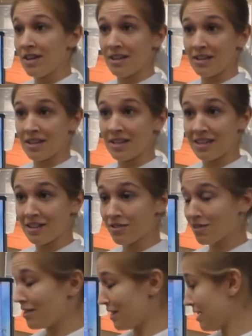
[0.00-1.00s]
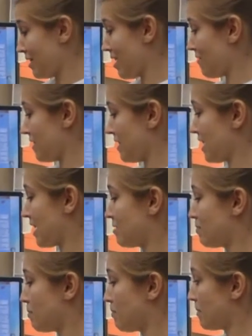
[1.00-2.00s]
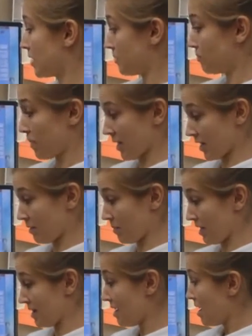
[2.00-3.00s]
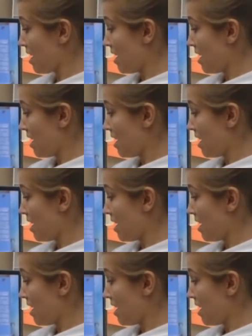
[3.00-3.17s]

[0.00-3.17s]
anything that you can think of, any kind of specimen.